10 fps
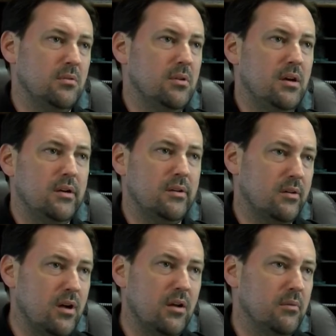Little Rock or
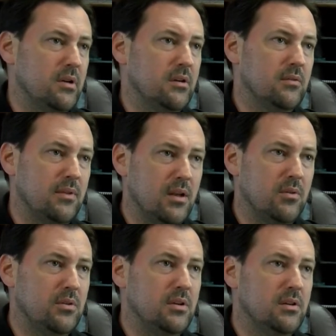Conway or
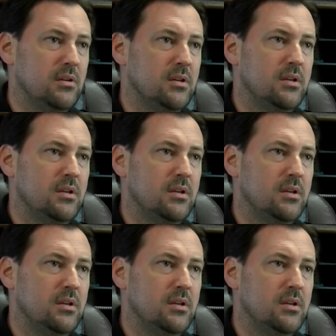Vilonia.